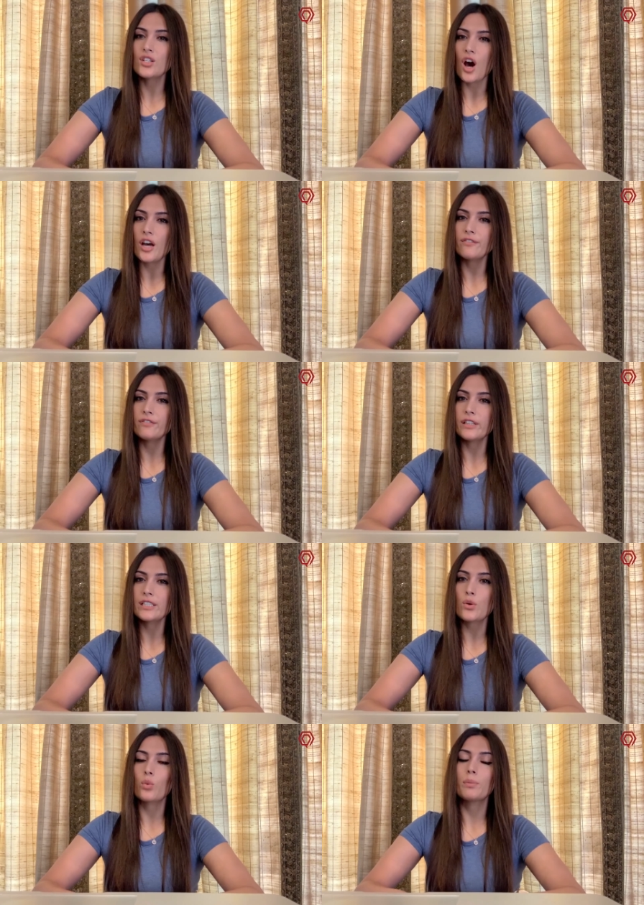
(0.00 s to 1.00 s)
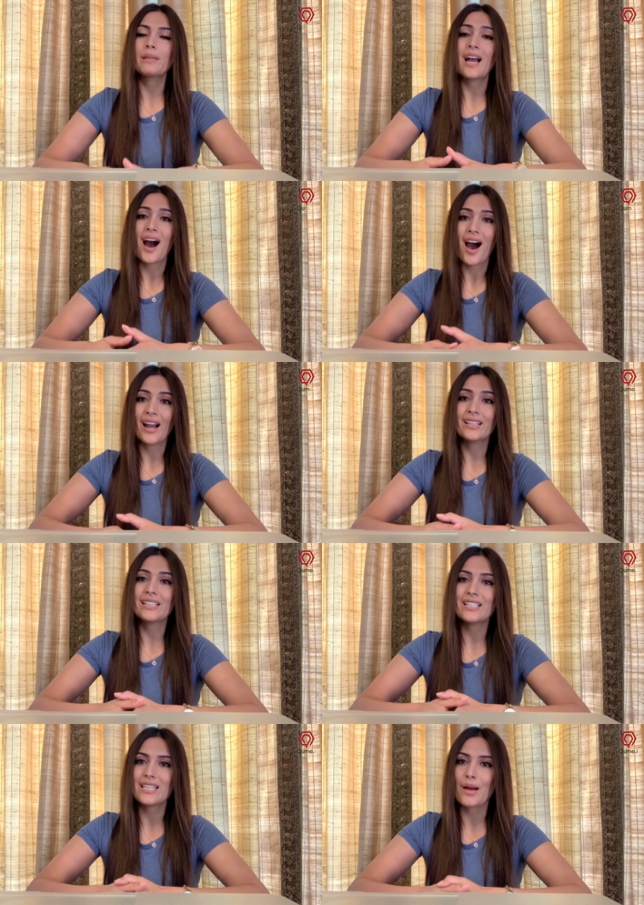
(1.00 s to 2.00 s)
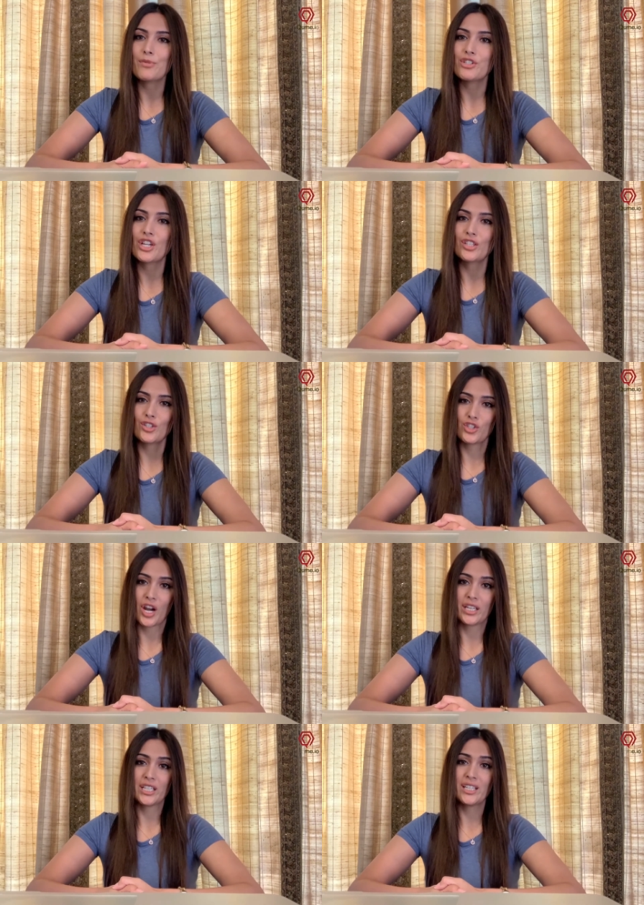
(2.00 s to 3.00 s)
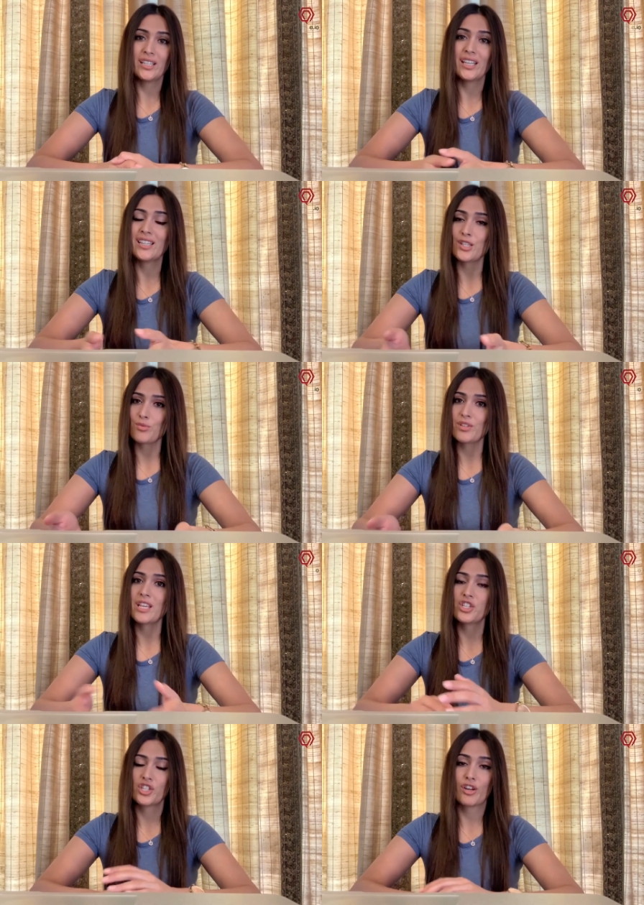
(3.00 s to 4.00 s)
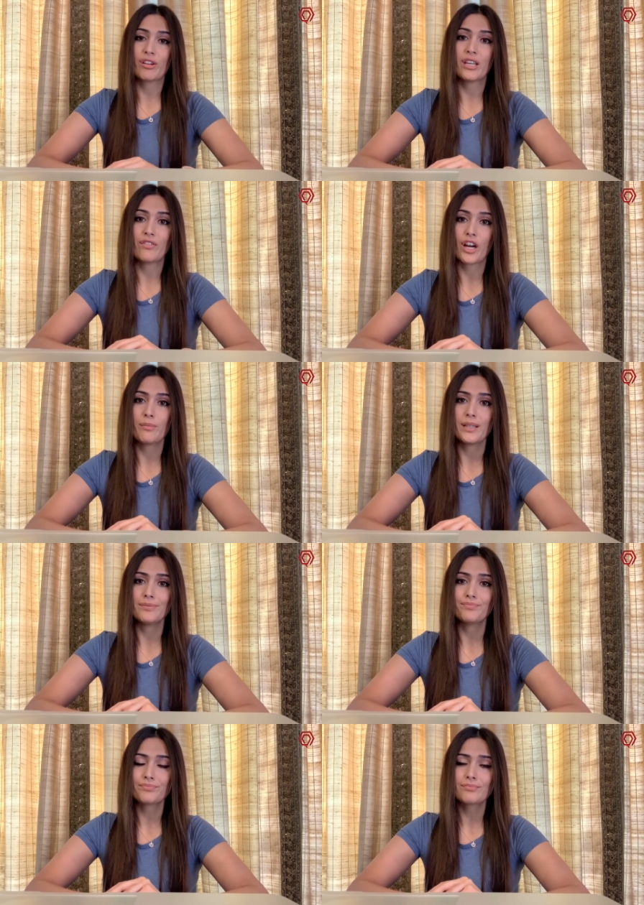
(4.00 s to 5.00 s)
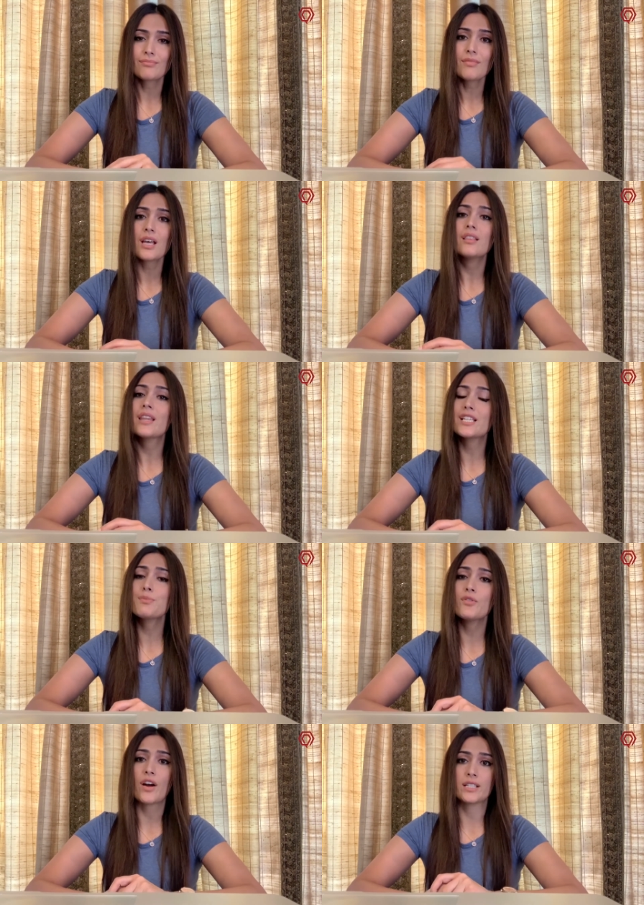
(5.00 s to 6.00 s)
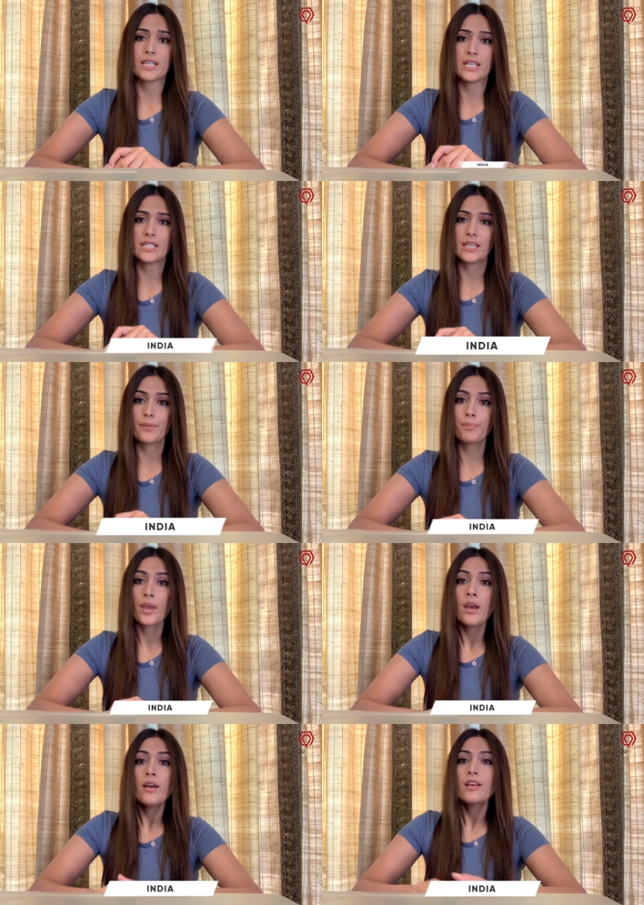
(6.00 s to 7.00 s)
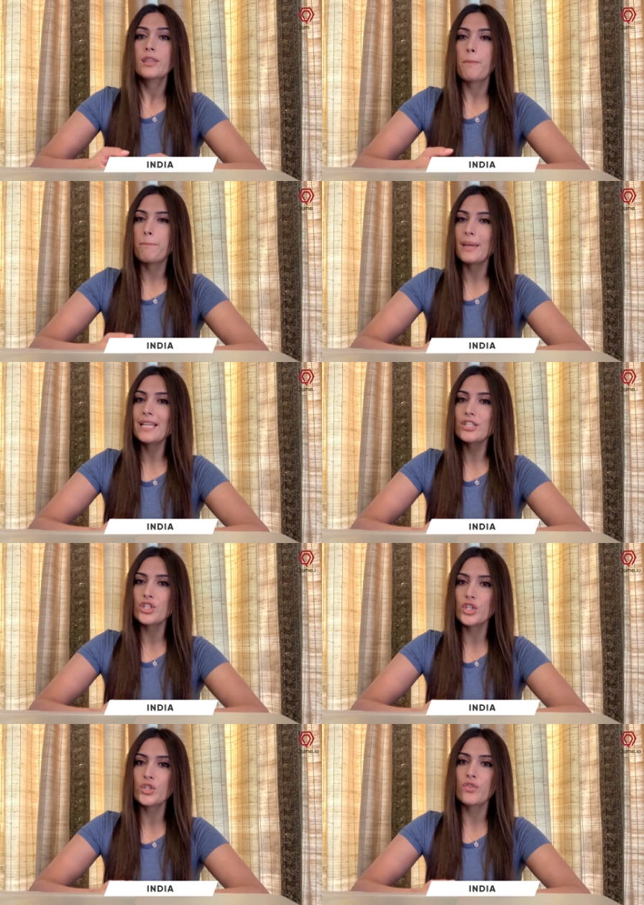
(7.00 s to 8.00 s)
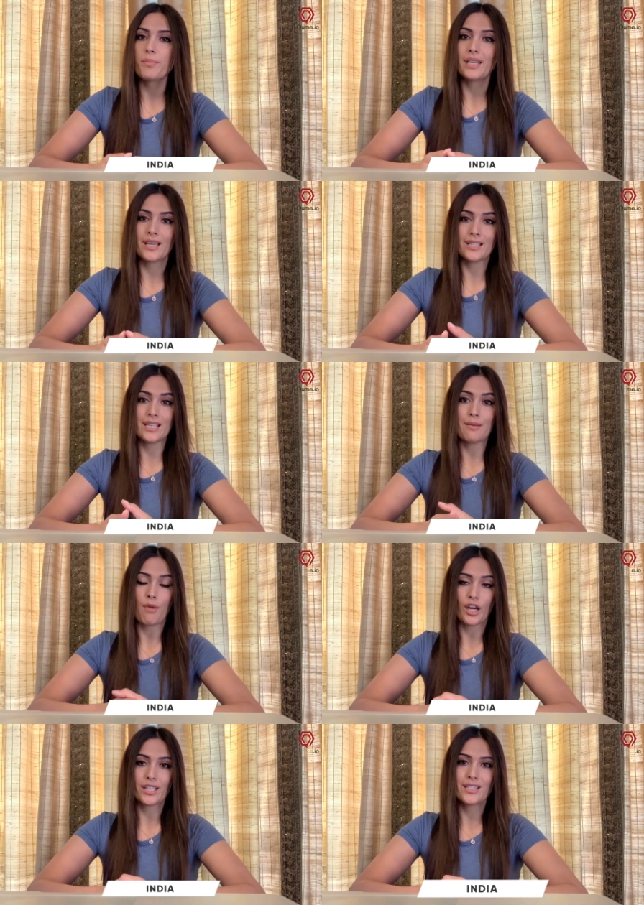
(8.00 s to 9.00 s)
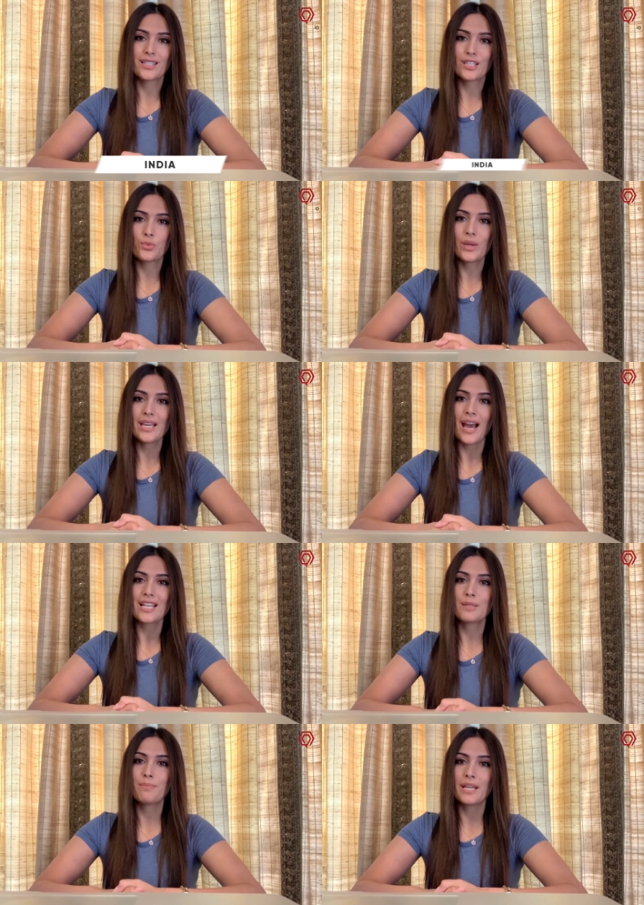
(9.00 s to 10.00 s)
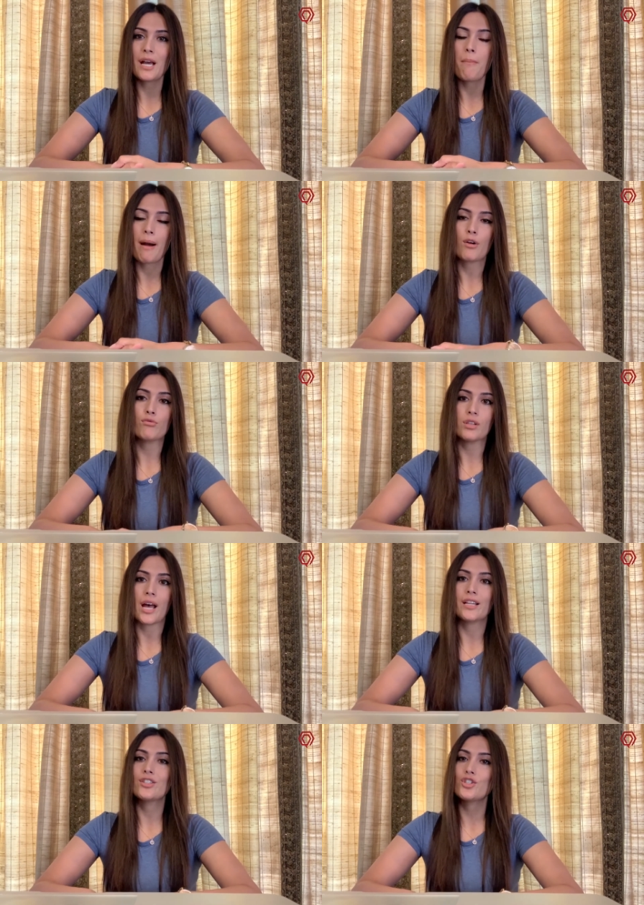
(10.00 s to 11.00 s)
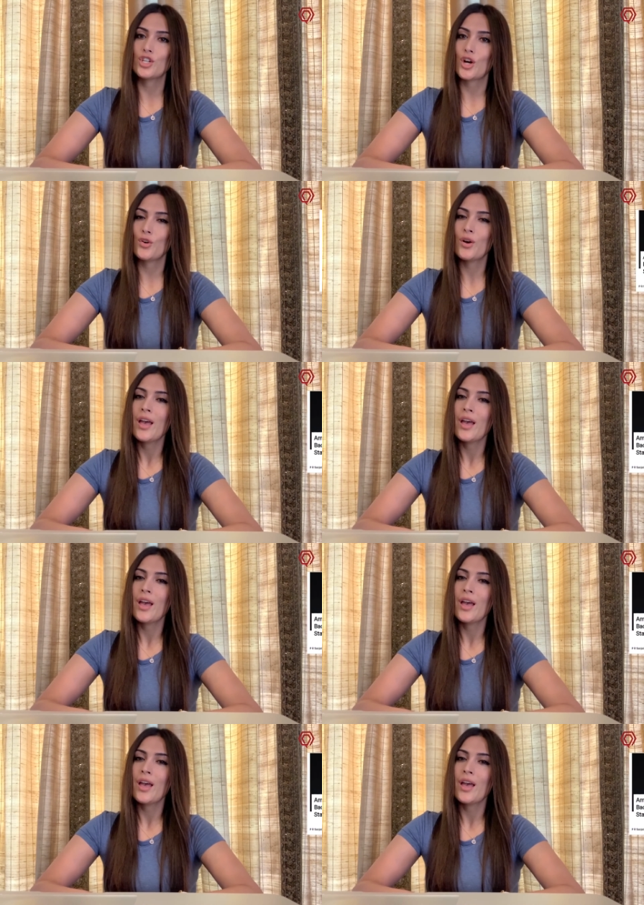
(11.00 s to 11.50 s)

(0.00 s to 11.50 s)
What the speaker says: conflict will be highly damaging to China in this recessionary environment. Let's move on to India. The biggest news from the Indian markets this week has been about Reliance Jio,